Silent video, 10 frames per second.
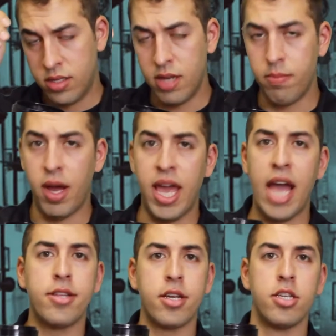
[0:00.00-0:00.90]
tip my
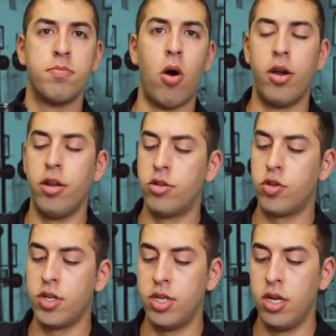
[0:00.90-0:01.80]
hat to Gaspari
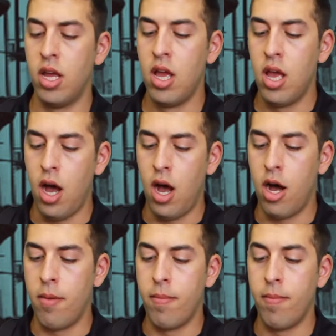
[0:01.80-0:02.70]
Nutrition.
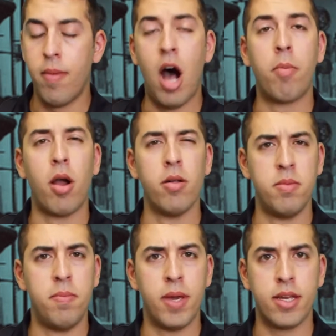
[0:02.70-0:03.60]
I'll
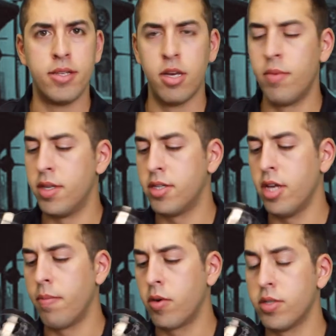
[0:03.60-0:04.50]
probably be picking some of
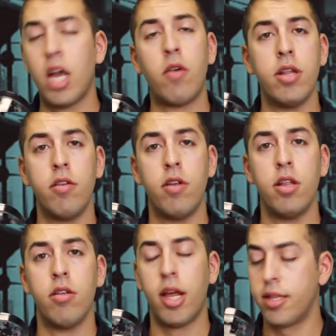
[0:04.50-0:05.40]
this up because I really,
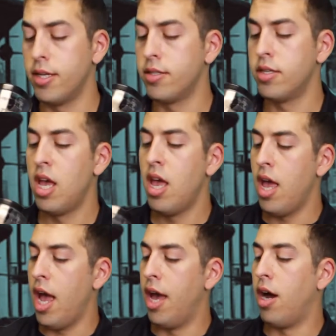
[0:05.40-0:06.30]
really like this.
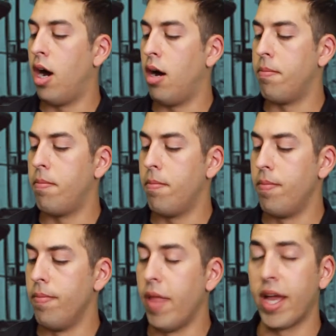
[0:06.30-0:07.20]
And
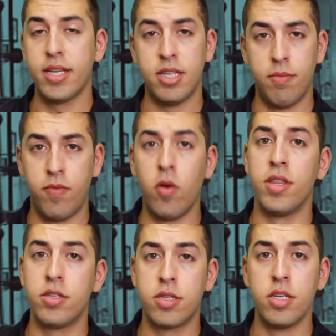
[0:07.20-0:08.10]
like I said
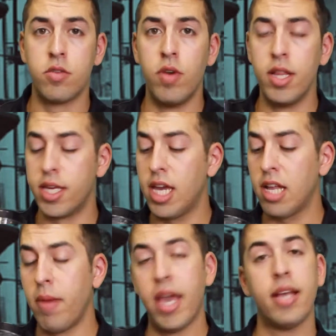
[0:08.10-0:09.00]
before, this really
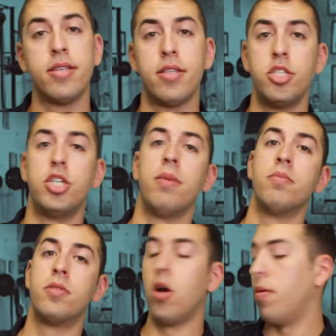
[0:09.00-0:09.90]
kicked my ass at the
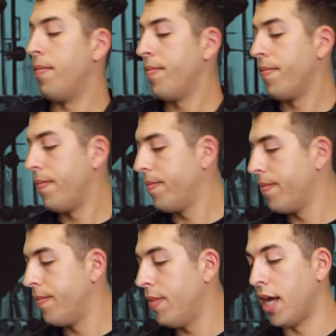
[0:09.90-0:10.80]
gym, so
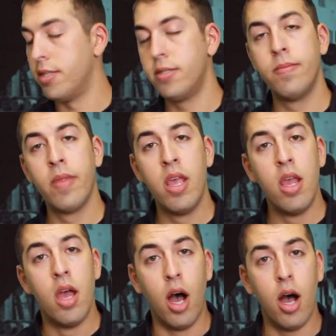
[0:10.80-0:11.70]
nice.
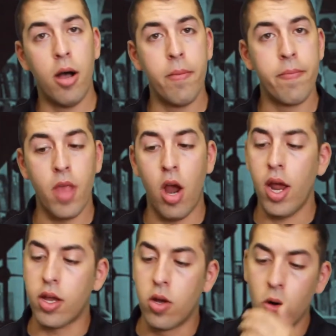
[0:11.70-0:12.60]
All
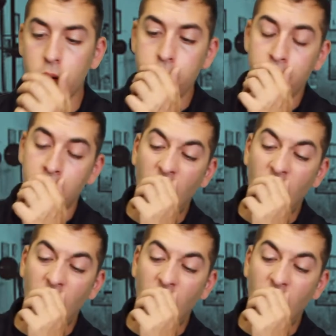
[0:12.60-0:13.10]
right, cool.